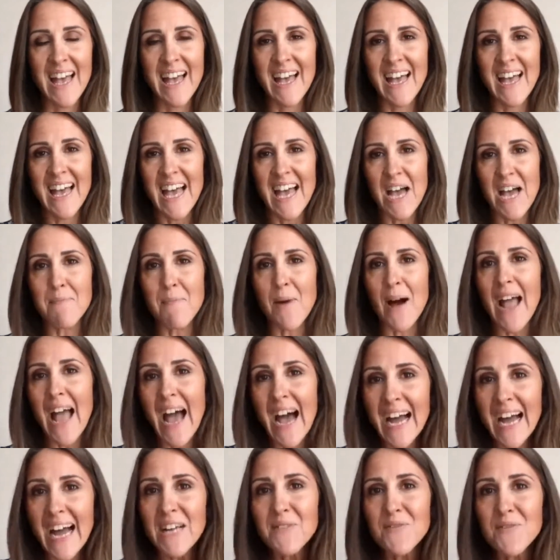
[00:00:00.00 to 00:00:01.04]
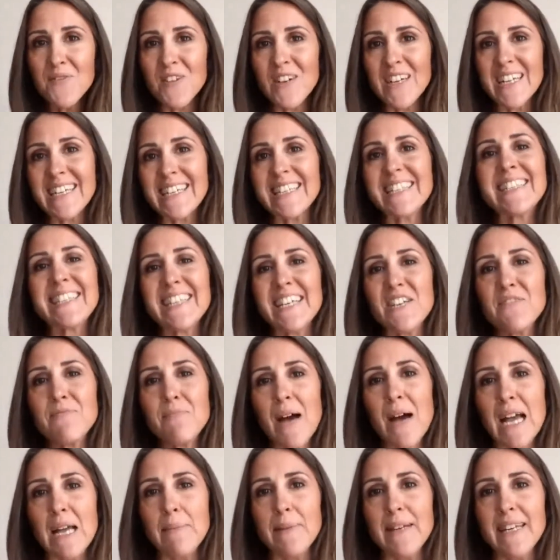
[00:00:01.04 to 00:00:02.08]
And my aim for
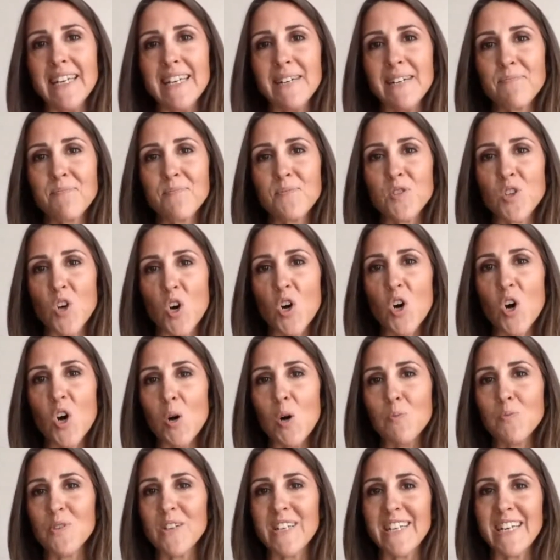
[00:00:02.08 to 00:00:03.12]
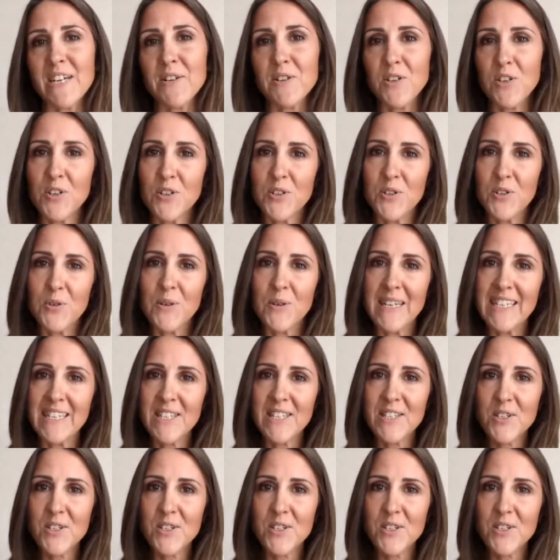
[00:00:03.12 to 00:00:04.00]
conceivebaby.com.au is to